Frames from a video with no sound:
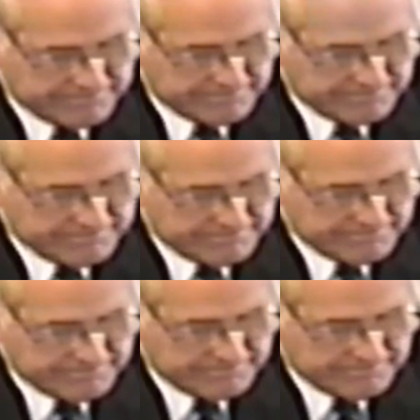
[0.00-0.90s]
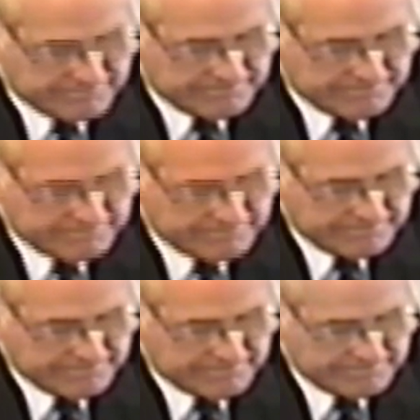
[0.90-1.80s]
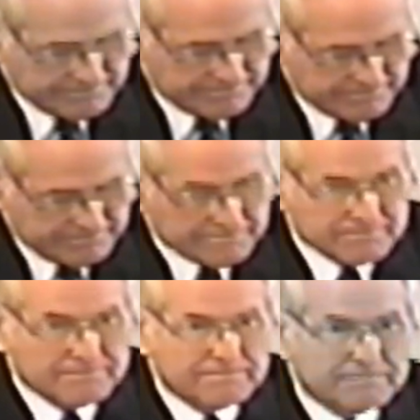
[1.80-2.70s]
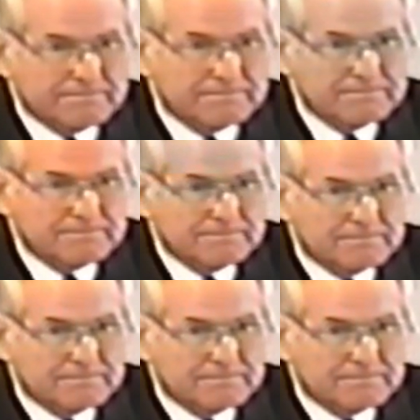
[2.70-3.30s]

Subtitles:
No one is speaking in this clip.